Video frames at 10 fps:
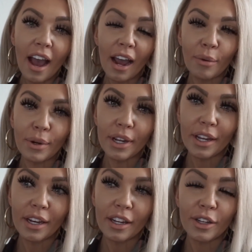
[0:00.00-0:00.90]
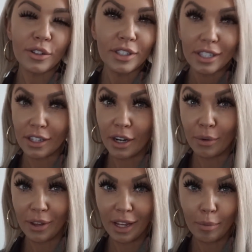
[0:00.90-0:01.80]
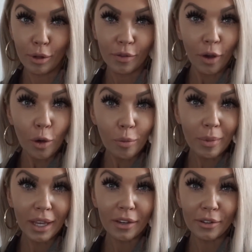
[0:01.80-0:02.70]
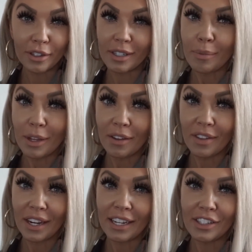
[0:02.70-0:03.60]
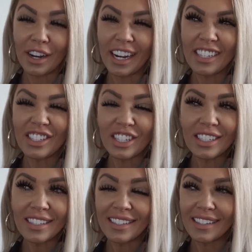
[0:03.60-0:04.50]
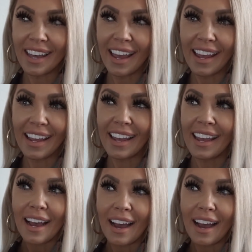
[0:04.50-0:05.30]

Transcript: I would usually start it with like a bowl of oatmeal or something of that nature, and it just like,